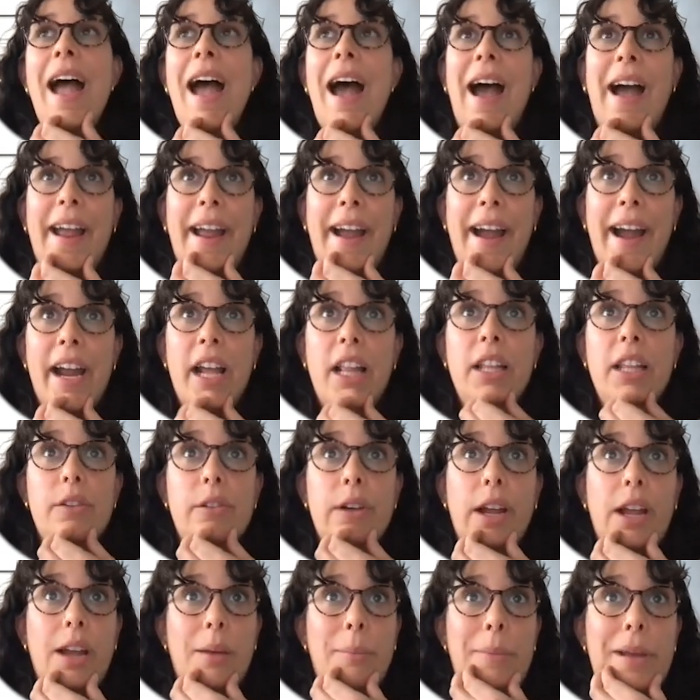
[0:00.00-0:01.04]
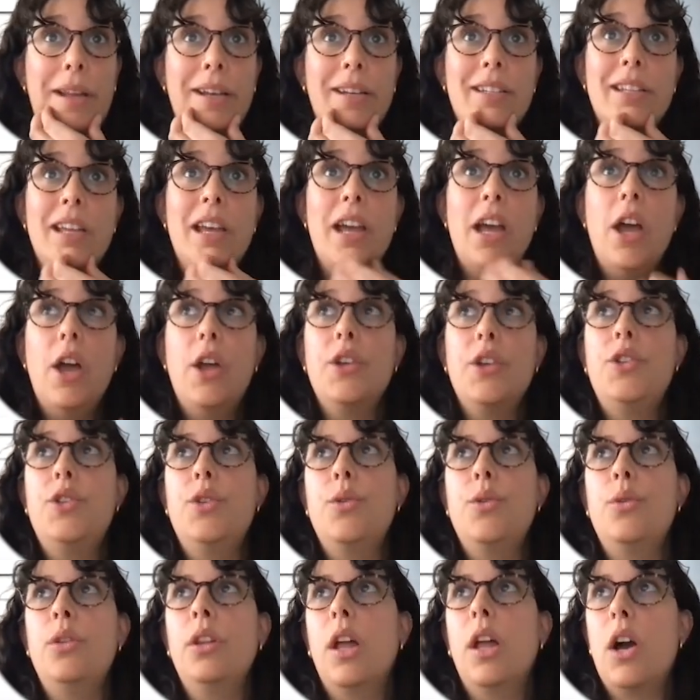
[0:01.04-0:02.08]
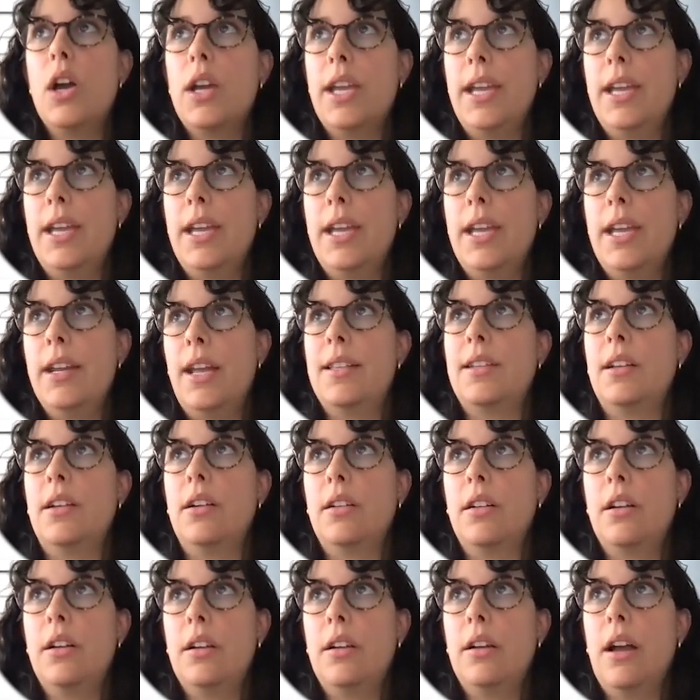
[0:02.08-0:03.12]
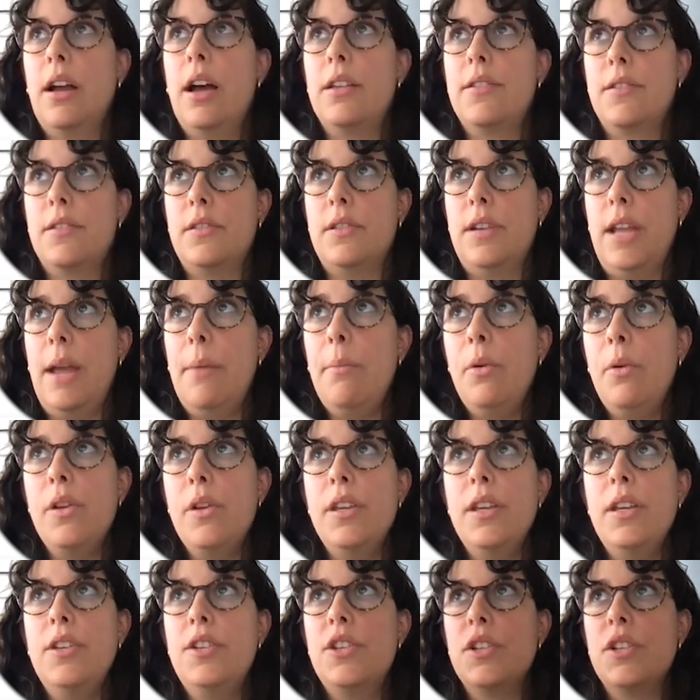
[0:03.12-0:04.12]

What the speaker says: I highly recommend to log in as an employee,